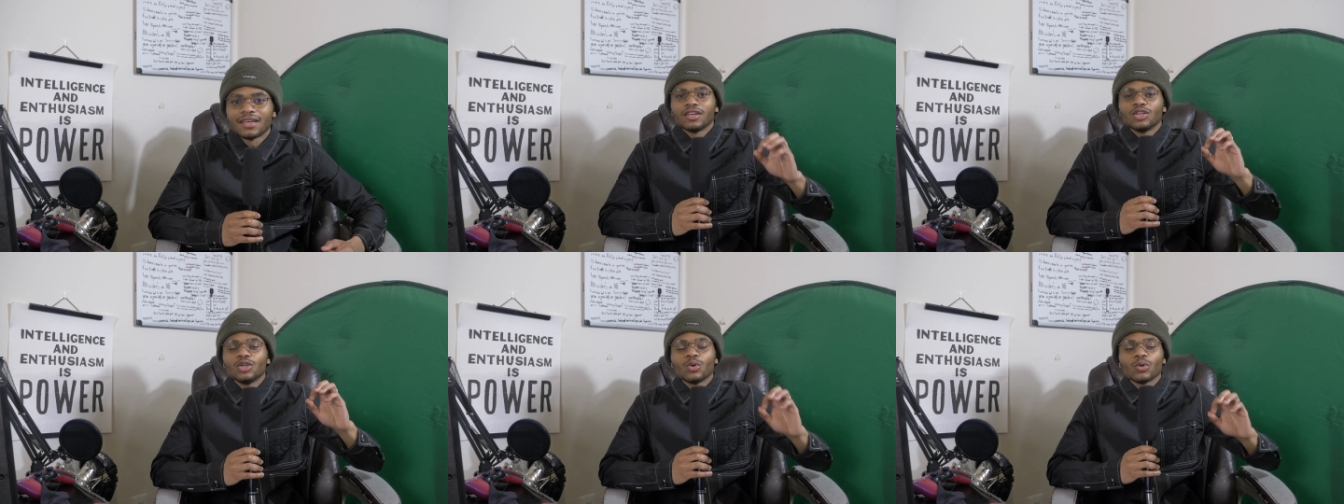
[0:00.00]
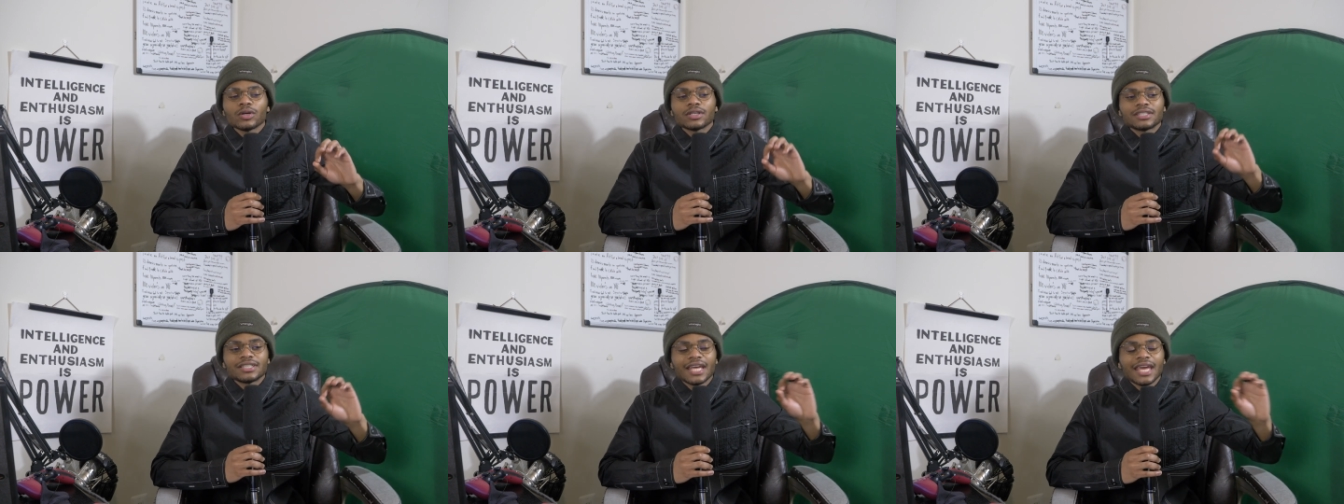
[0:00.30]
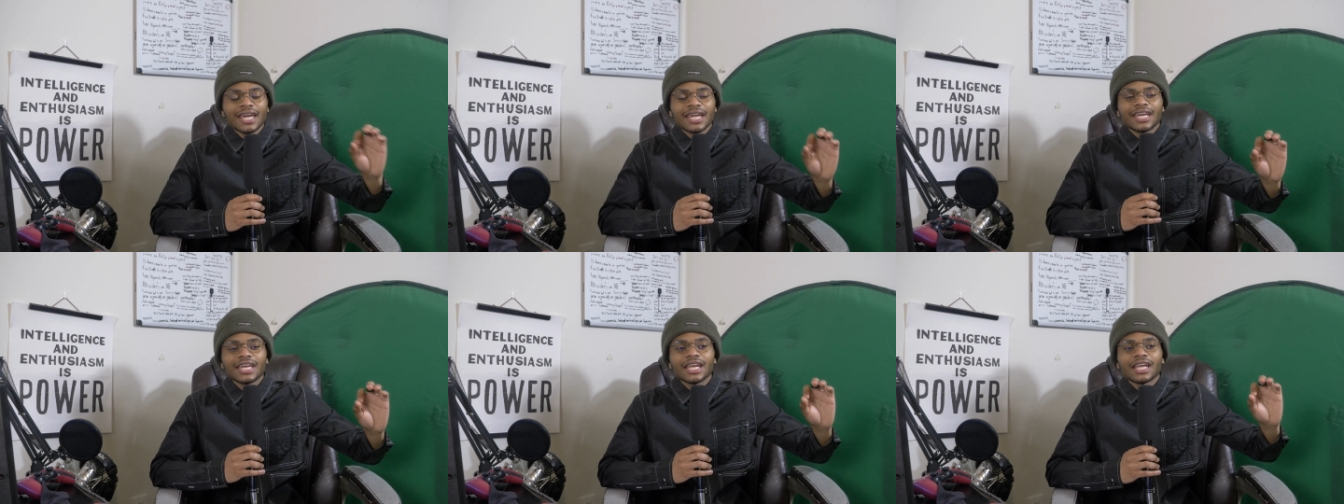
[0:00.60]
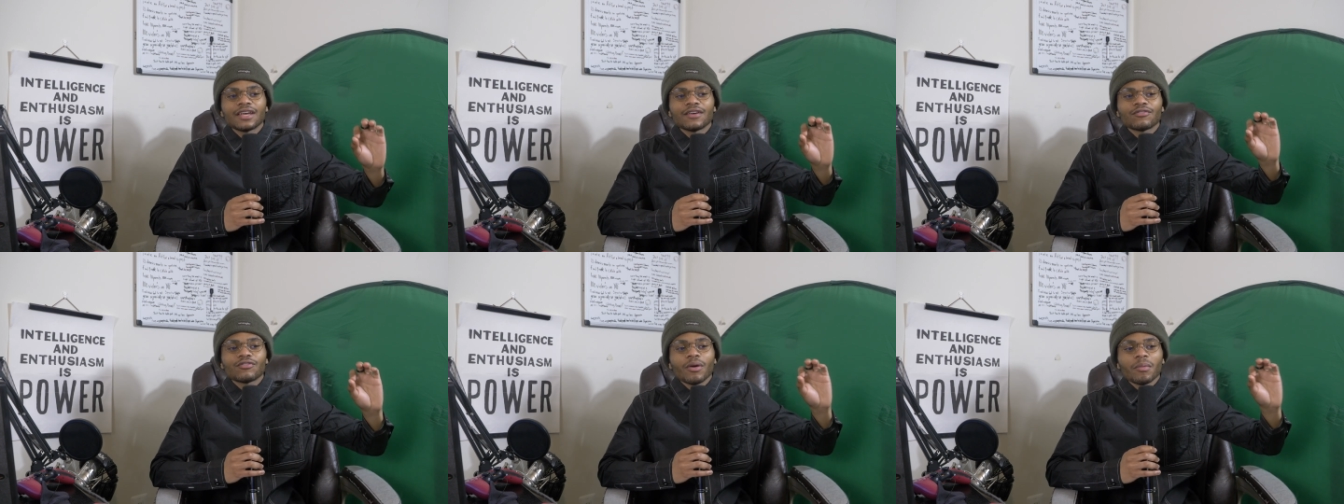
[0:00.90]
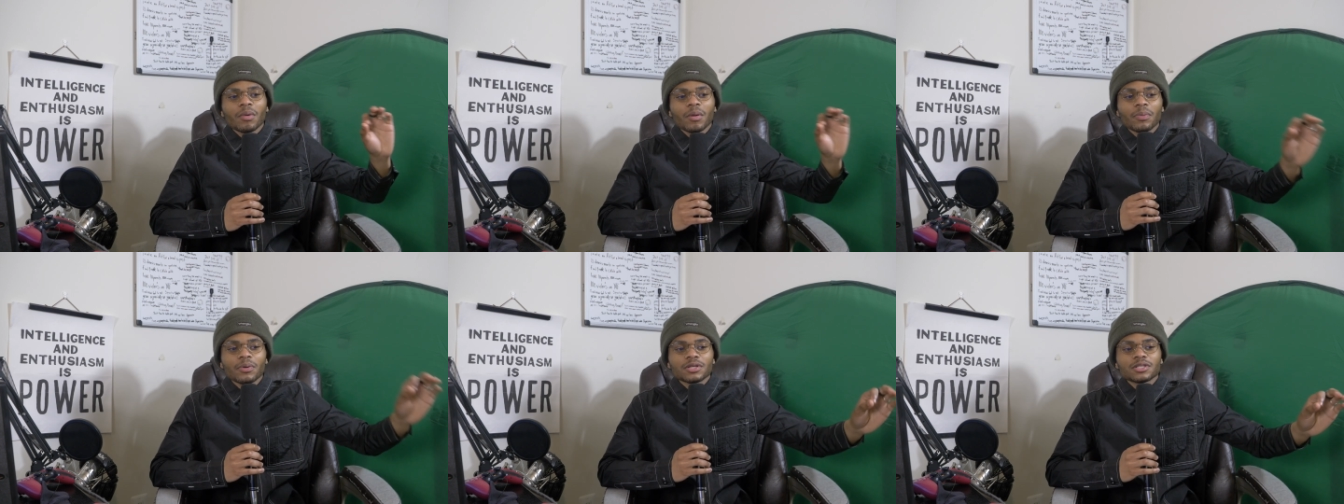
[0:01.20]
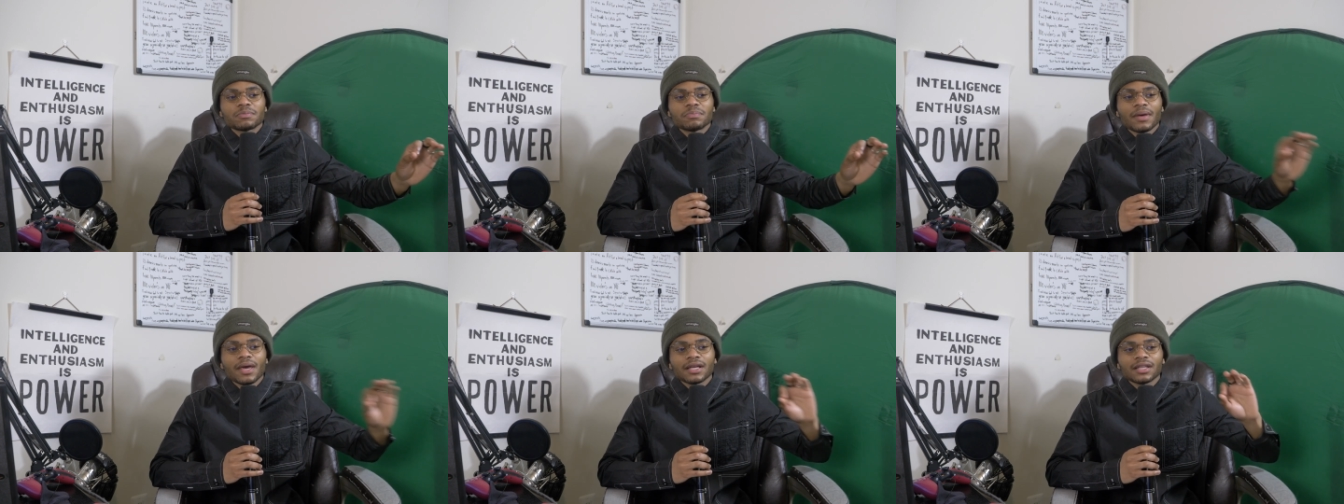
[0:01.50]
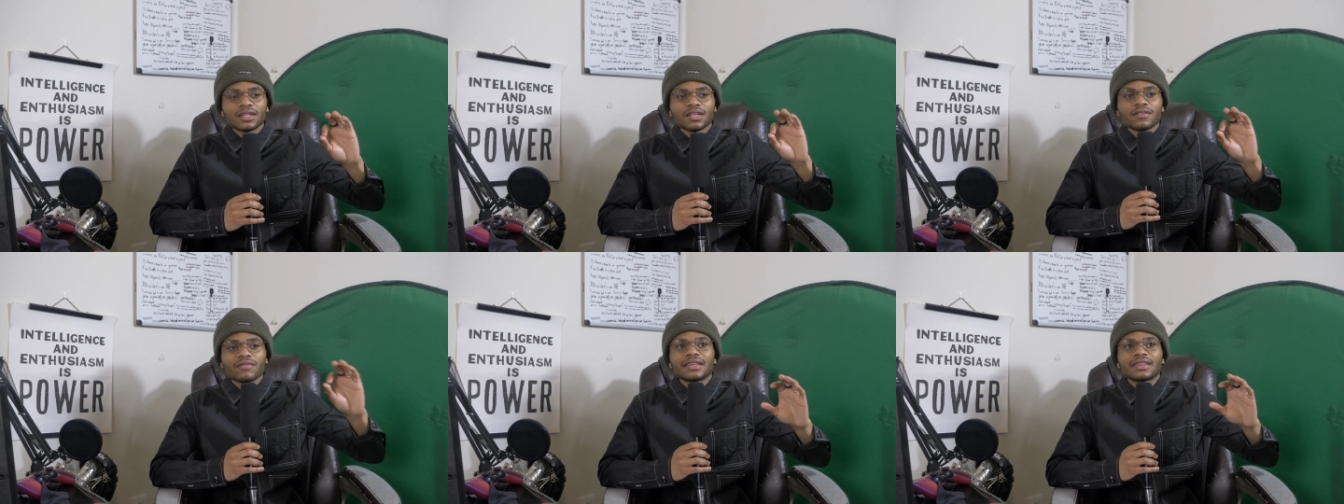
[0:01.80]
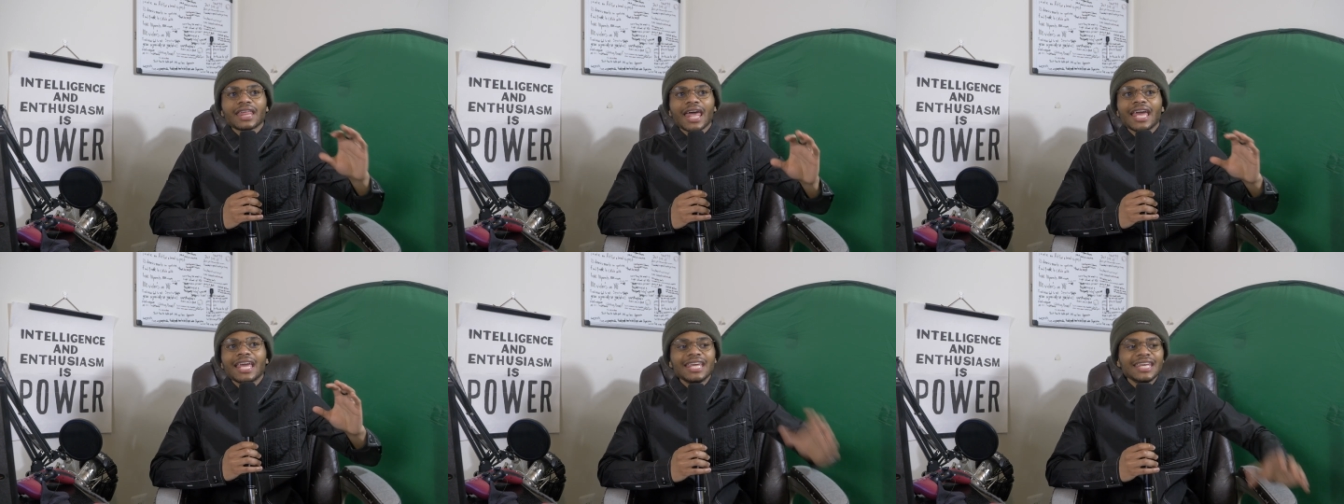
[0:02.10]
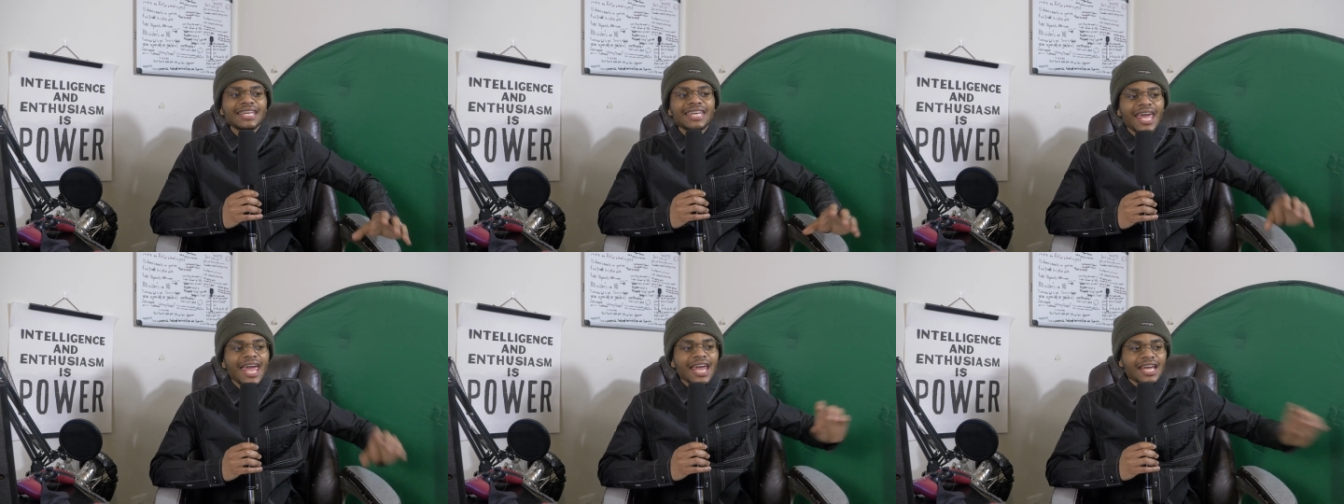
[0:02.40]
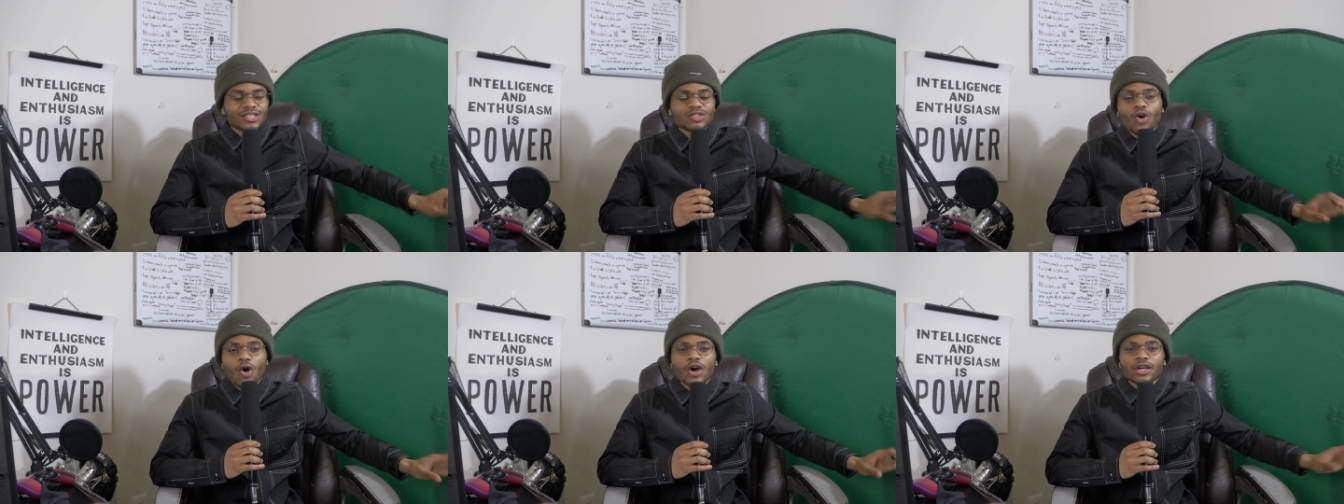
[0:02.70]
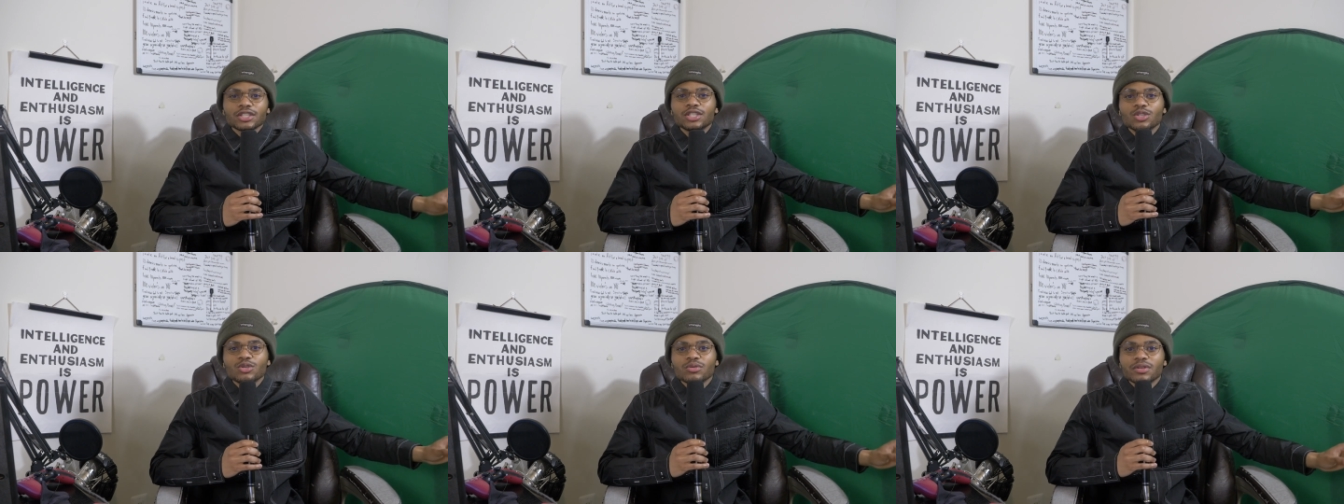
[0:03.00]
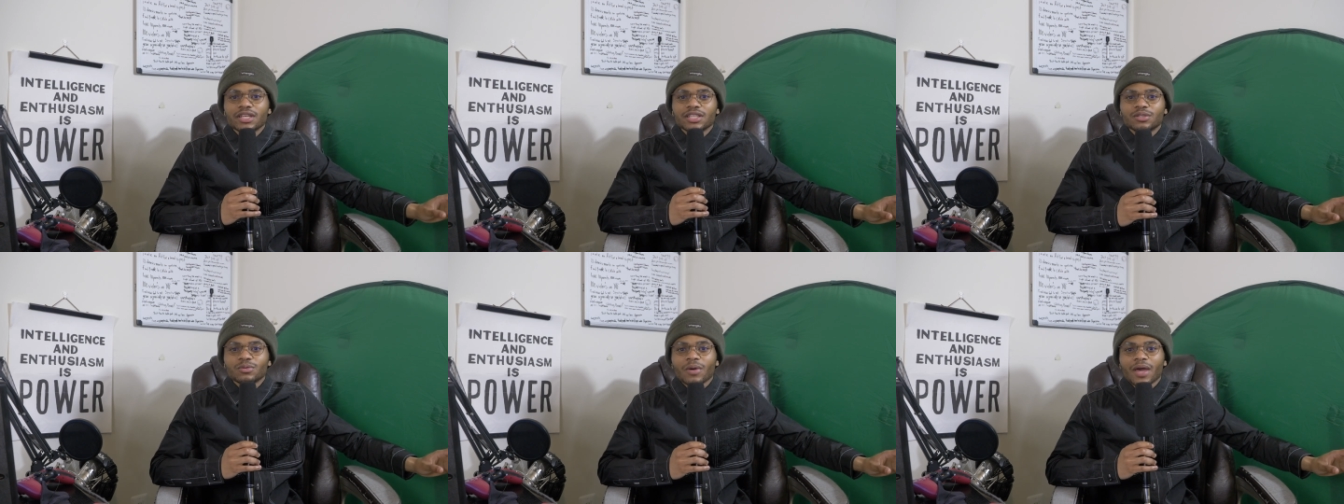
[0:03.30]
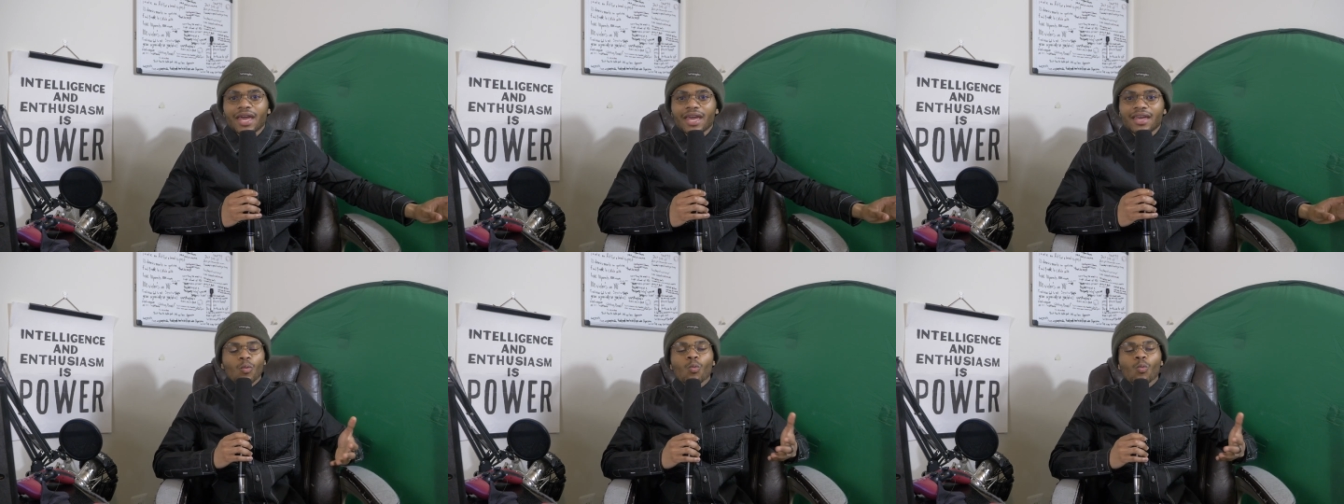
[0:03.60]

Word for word: you are taking it from a perspective that he can't talk to you this way.